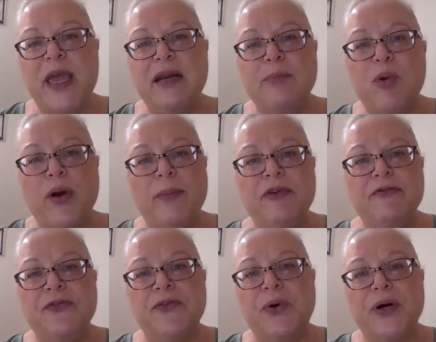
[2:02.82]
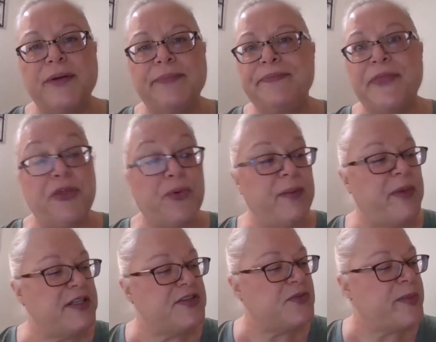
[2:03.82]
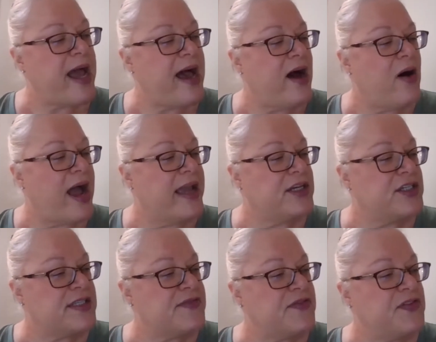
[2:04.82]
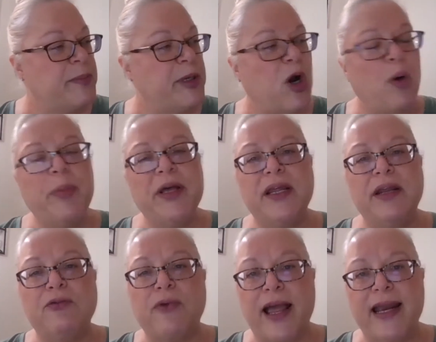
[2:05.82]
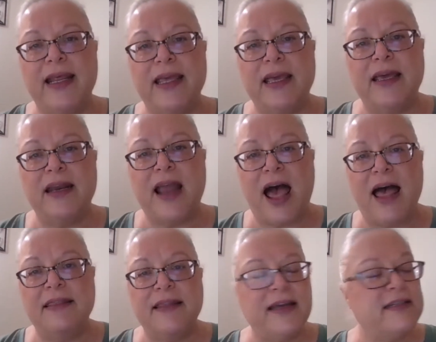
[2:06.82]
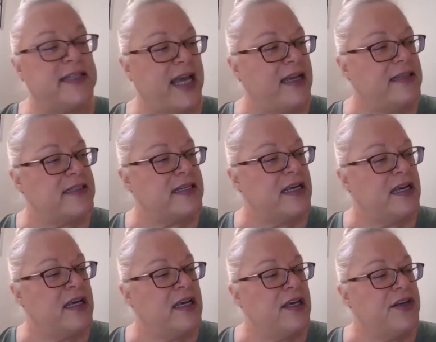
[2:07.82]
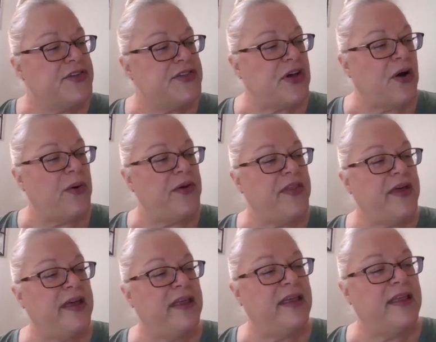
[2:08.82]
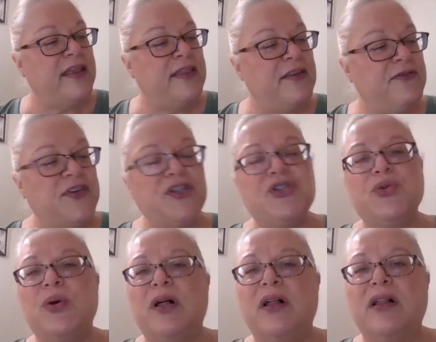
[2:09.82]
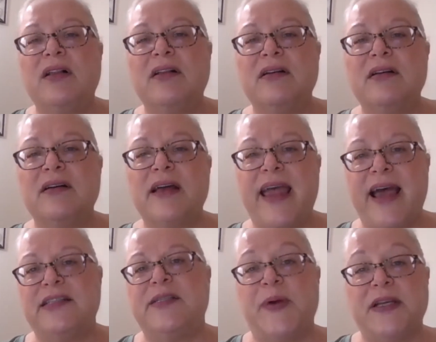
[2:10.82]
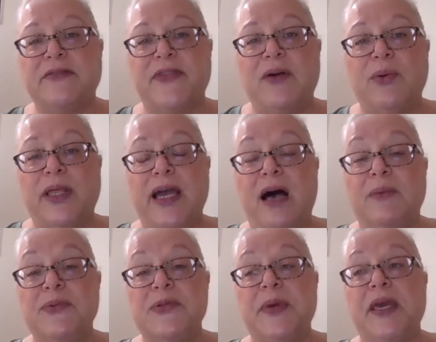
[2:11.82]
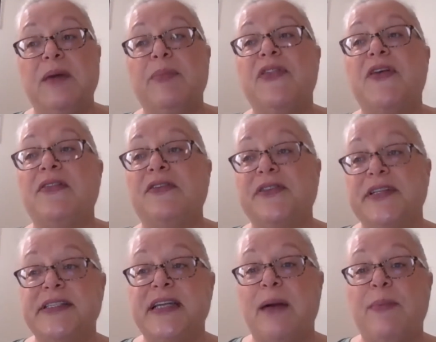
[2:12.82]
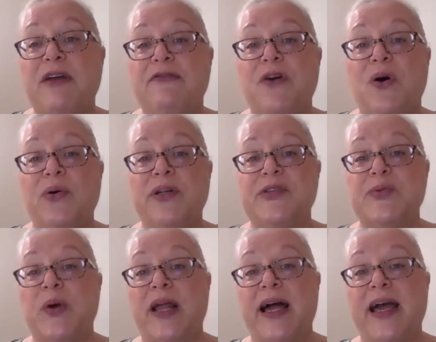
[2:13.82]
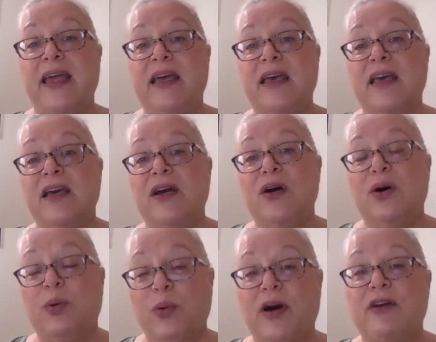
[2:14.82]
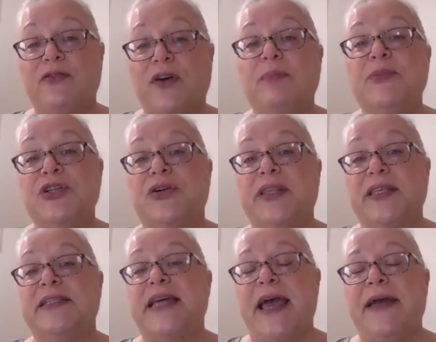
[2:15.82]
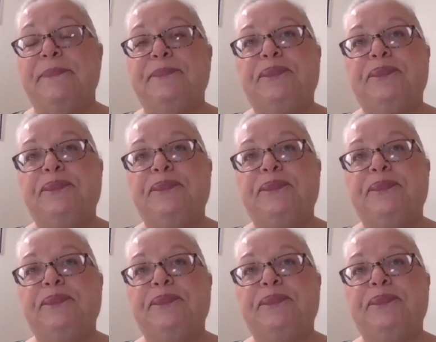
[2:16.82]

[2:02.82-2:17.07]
make an appointment for 3 months from now, I can just flip it open and write it in on that date. So the visual aspect of that really helps me. But then the list on my phone is what I work from during the day.